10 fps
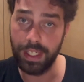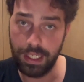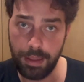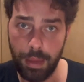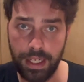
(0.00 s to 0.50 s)

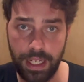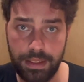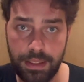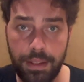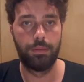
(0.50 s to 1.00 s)
lead
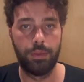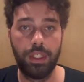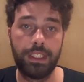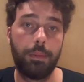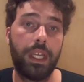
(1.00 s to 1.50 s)
magnet, your
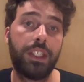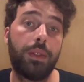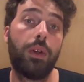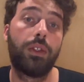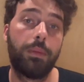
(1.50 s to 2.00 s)
database
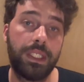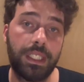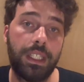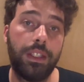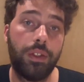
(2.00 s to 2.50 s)
will
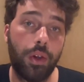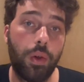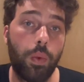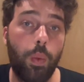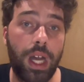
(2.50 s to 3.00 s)
automatically know
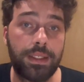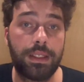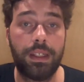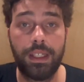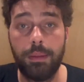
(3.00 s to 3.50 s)
what
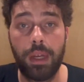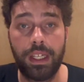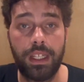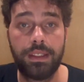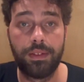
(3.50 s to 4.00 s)
lead
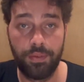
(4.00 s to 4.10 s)
magnets